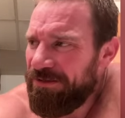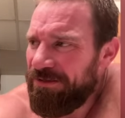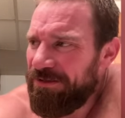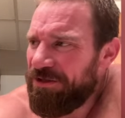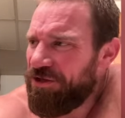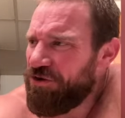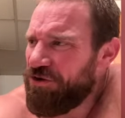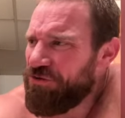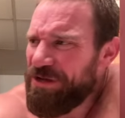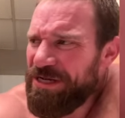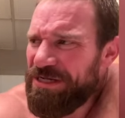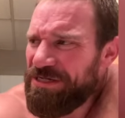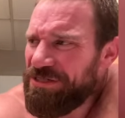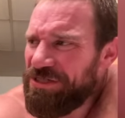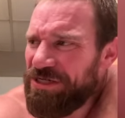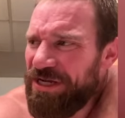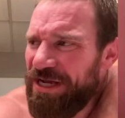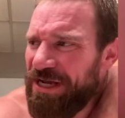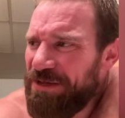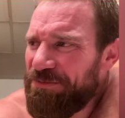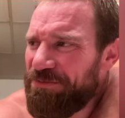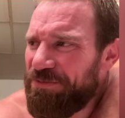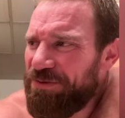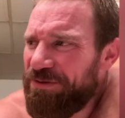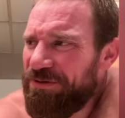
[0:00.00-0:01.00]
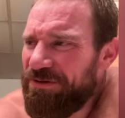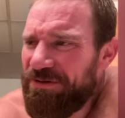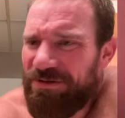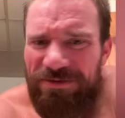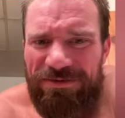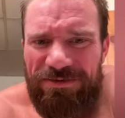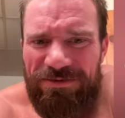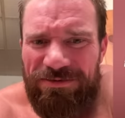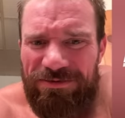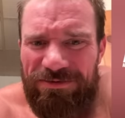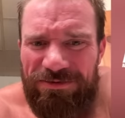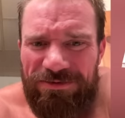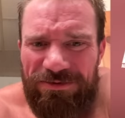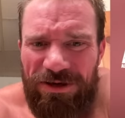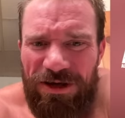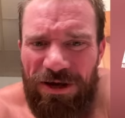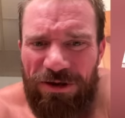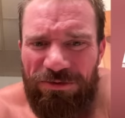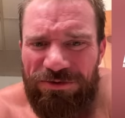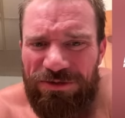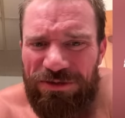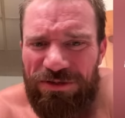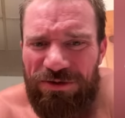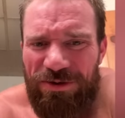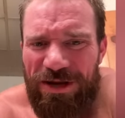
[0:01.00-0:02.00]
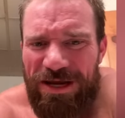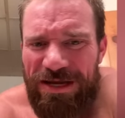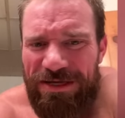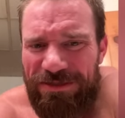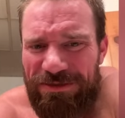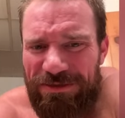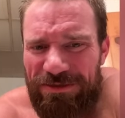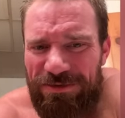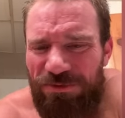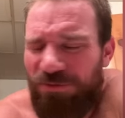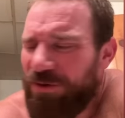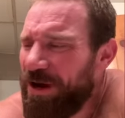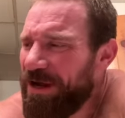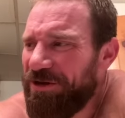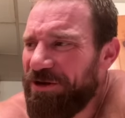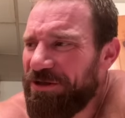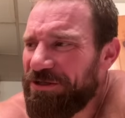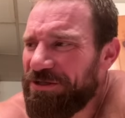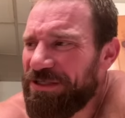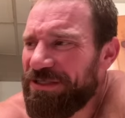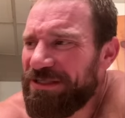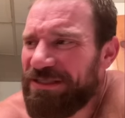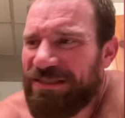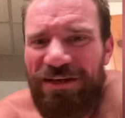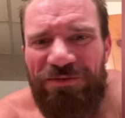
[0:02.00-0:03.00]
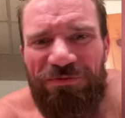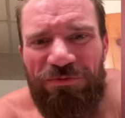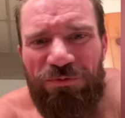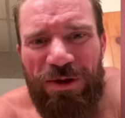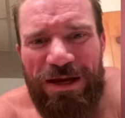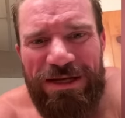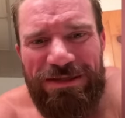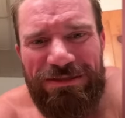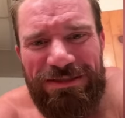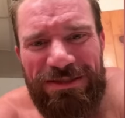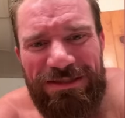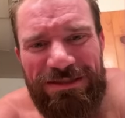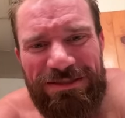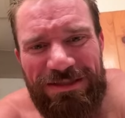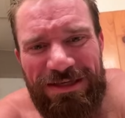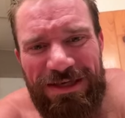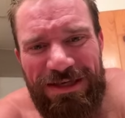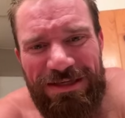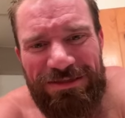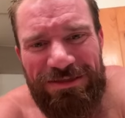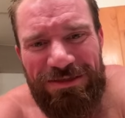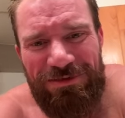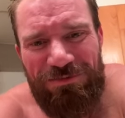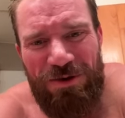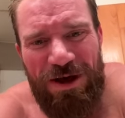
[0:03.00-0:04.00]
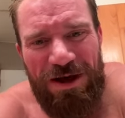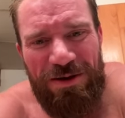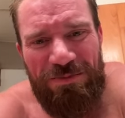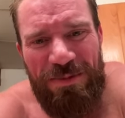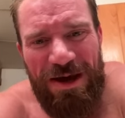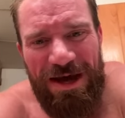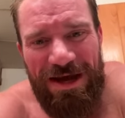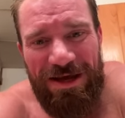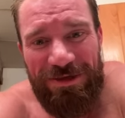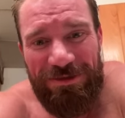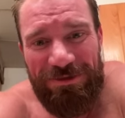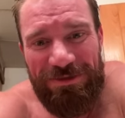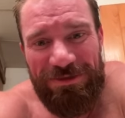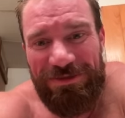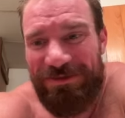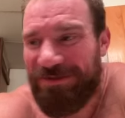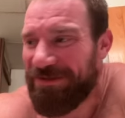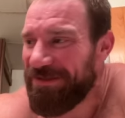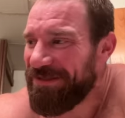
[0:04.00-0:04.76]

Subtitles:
You're in shape. Your health's great. Why not just lift weights, eat steaks, and ruck miles?